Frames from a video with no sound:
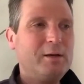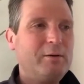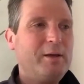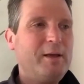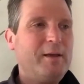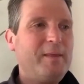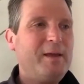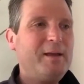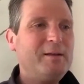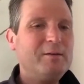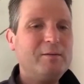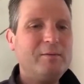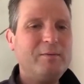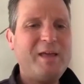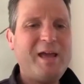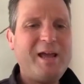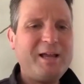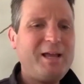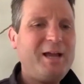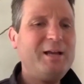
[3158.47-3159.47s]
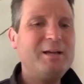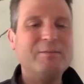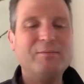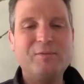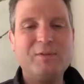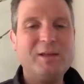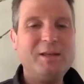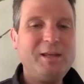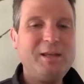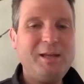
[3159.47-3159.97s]
And then that kind of
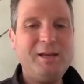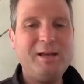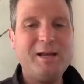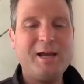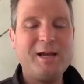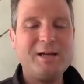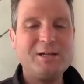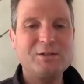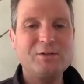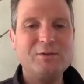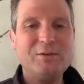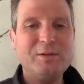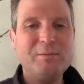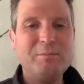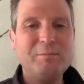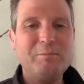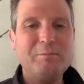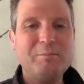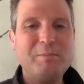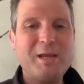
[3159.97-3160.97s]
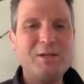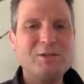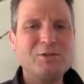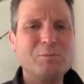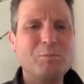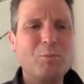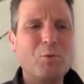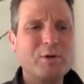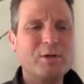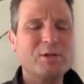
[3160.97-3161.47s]
thinking actually makes
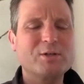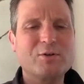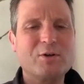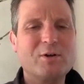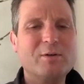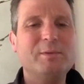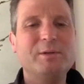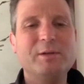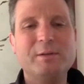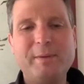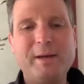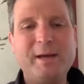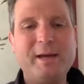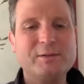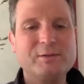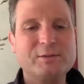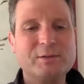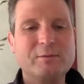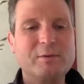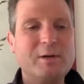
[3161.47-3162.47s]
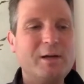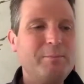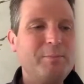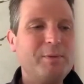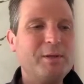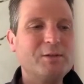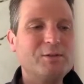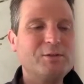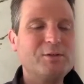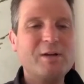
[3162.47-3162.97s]
you more determined to pass it, right?
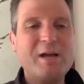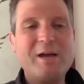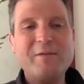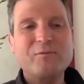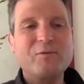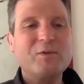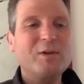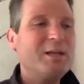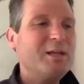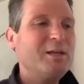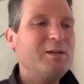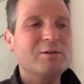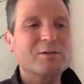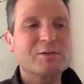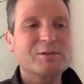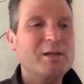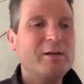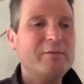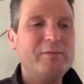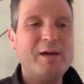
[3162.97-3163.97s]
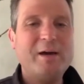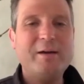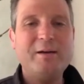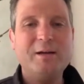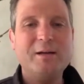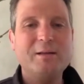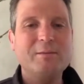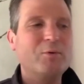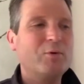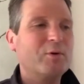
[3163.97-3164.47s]
Because you're not freaking yourself out
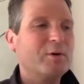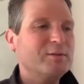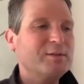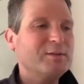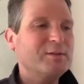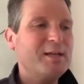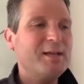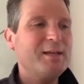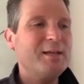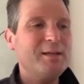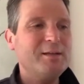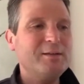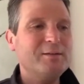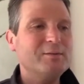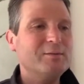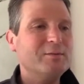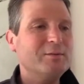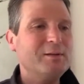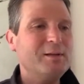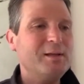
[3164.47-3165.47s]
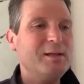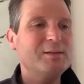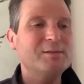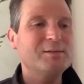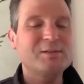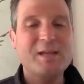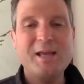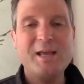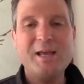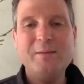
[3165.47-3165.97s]
anymore, taking
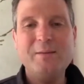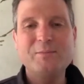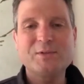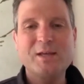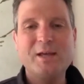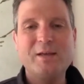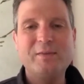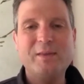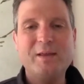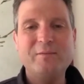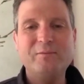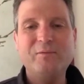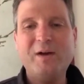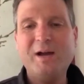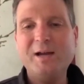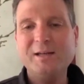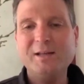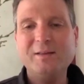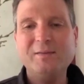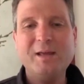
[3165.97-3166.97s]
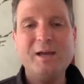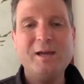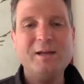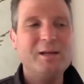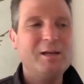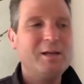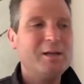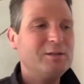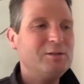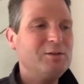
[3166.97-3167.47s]
exams and then finding
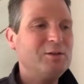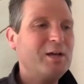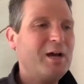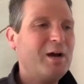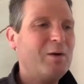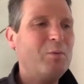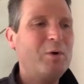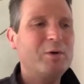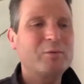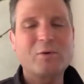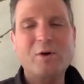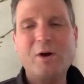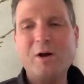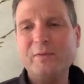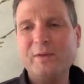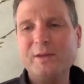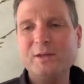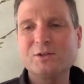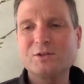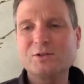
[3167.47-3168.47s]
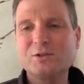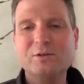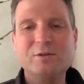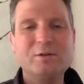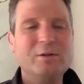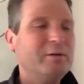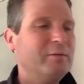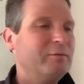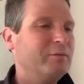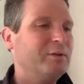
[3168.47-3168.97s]
that you got one wrong that you
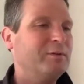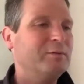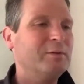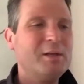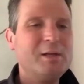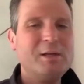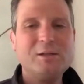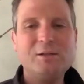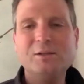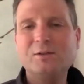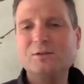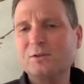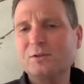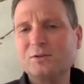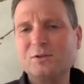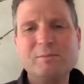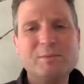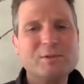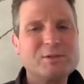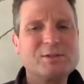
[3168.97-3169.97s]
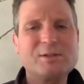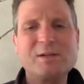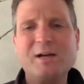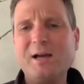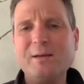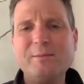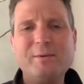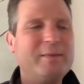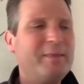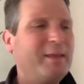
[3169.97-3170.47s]
shouldn't have, and you took too much
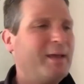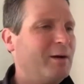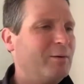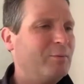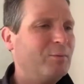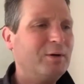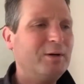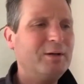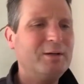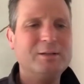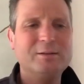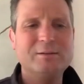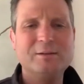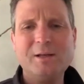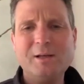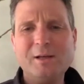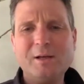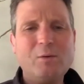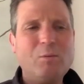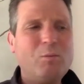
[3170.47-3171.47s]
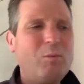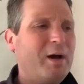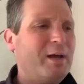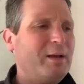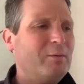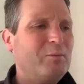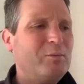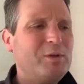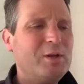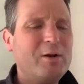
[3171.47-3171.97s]
time on that one, and
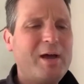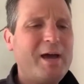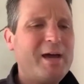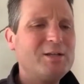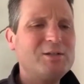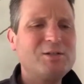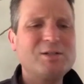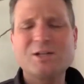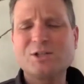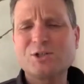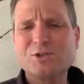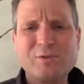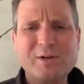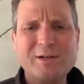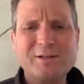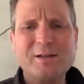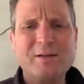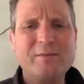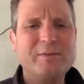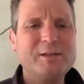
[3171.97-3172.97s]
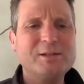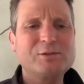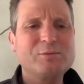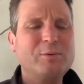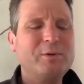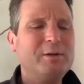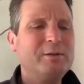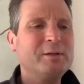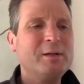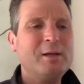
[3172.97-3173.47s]
why, you know, how did you get tricked on this
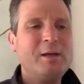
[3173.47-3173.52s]
one?